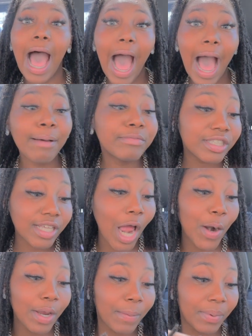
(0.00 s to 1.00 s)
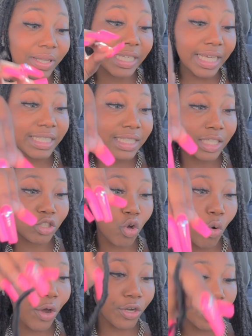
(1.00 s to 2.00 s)
I'm sorry, but this is
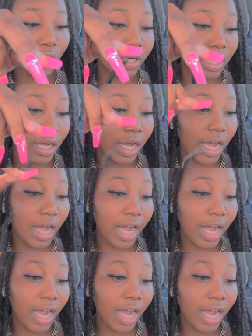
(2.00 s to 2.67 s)
going on a